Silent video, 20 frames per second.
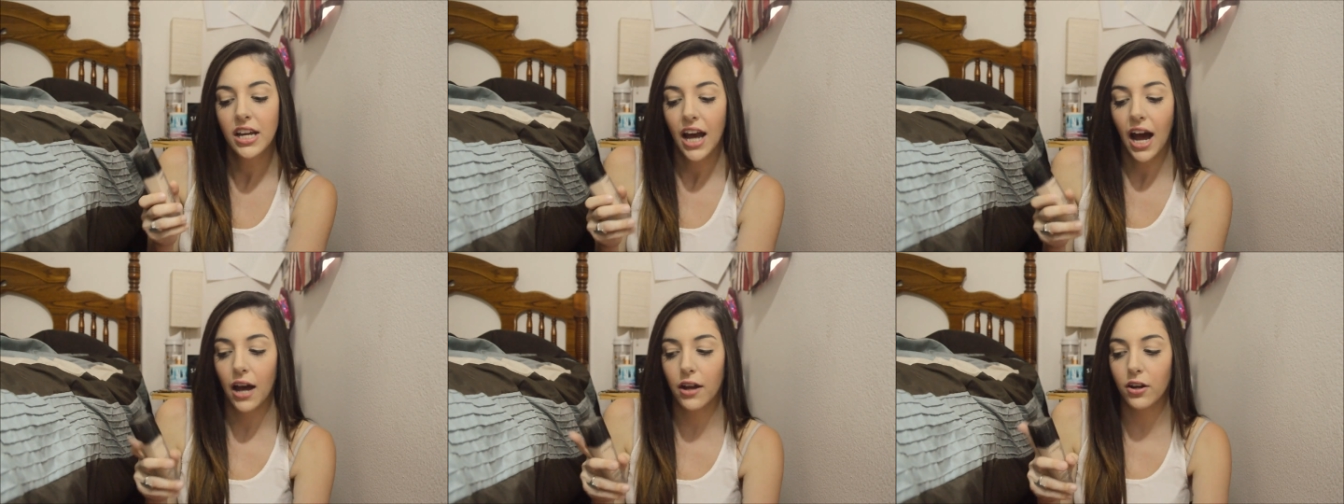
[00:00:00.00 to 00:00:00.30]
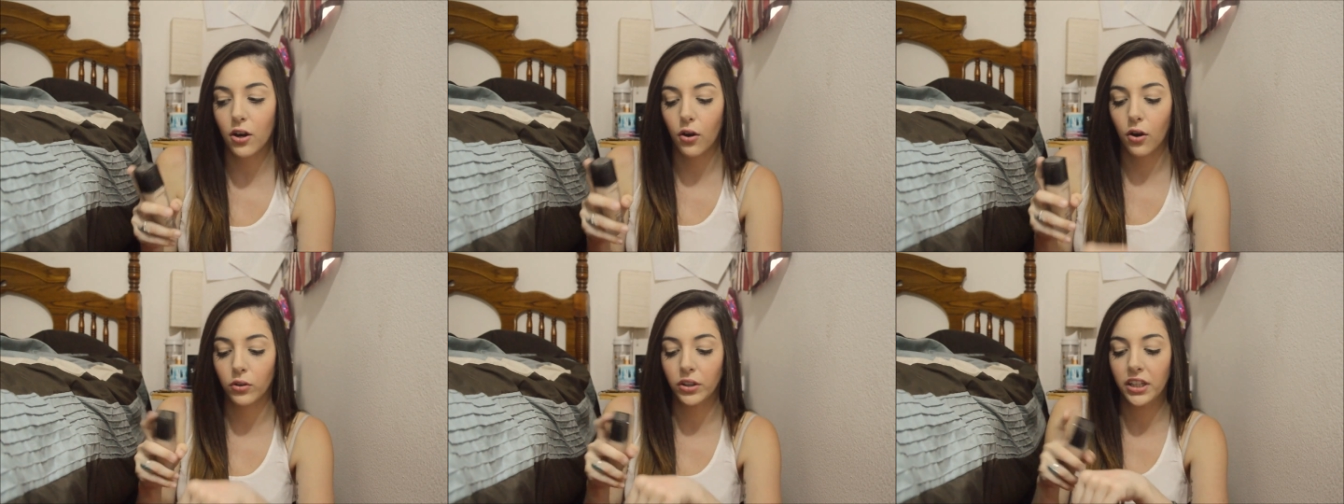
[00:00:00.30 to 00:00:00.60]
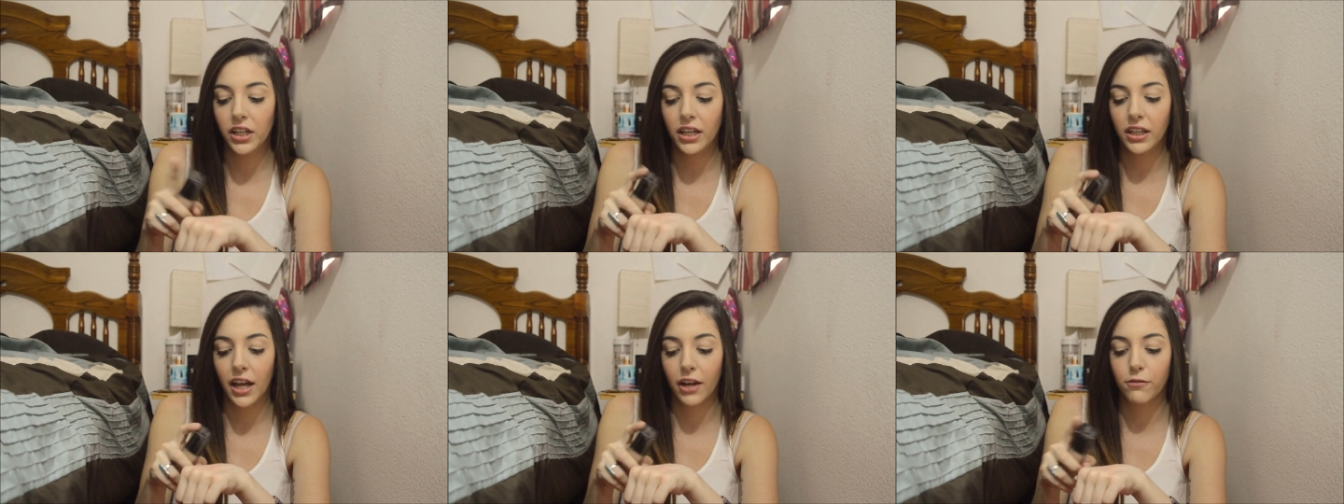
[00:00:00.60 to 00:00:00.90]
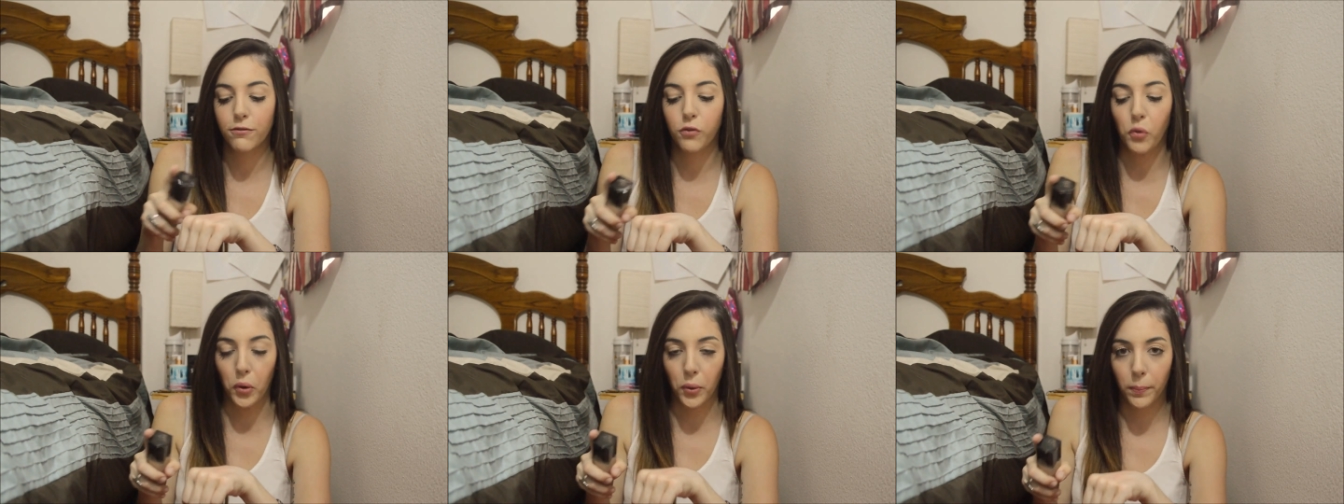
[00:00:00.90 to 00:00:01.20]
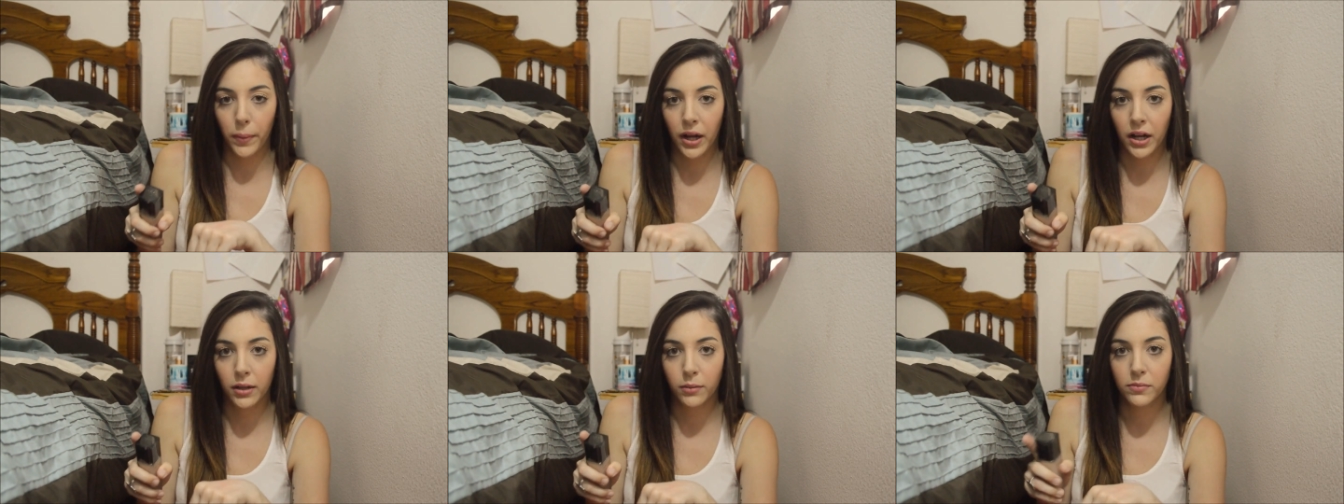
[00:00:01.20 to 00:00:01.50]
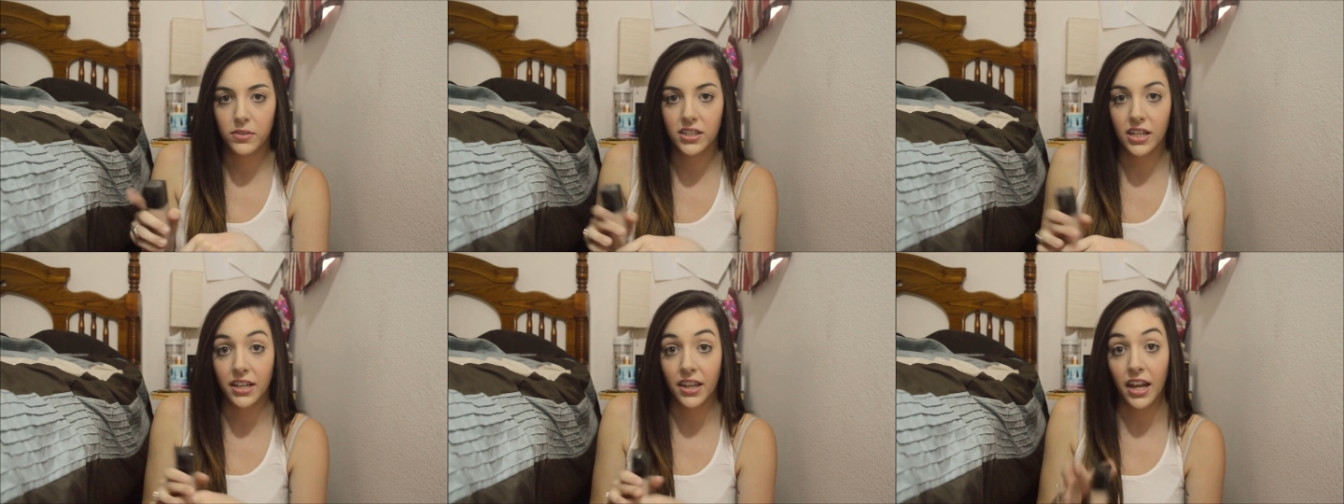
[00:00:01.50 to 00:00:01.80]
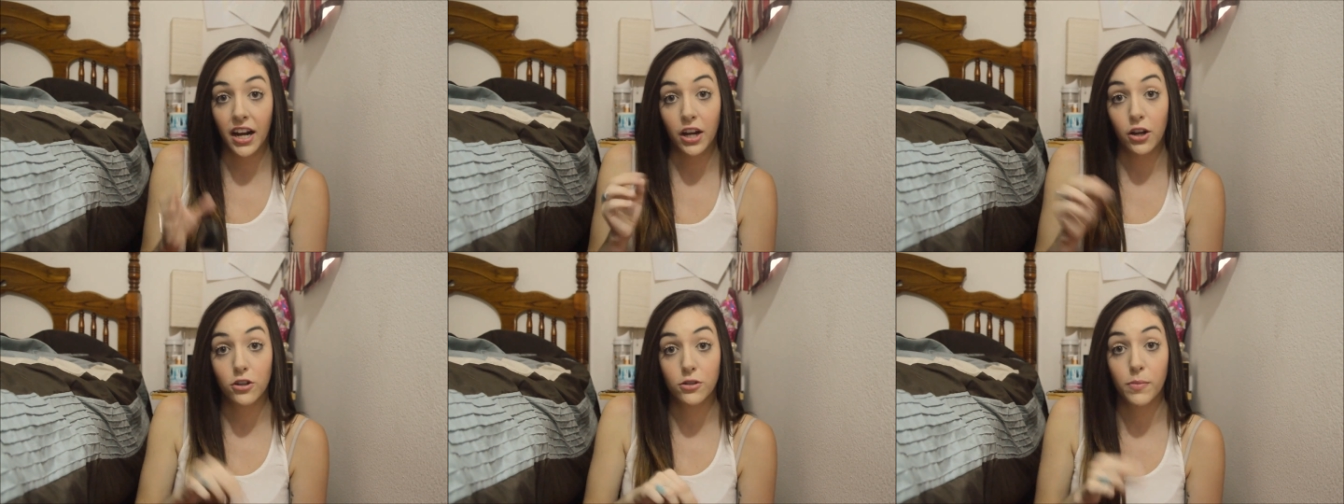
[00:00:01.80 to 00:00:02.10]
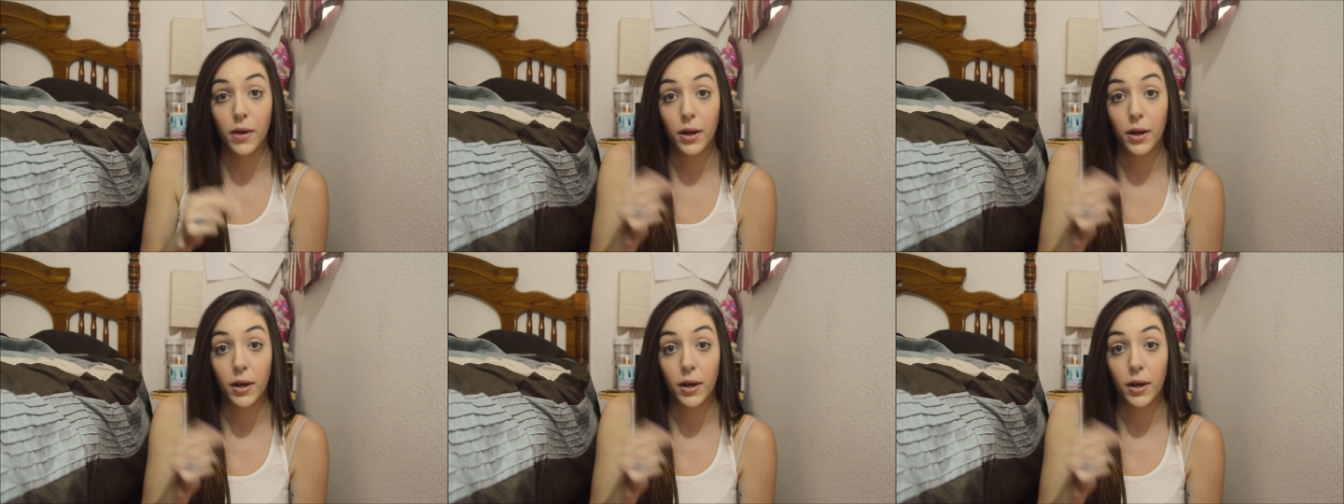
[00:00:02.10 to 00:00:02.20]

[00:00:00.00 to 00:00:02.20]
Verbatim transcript: I only need like four pumps and then I use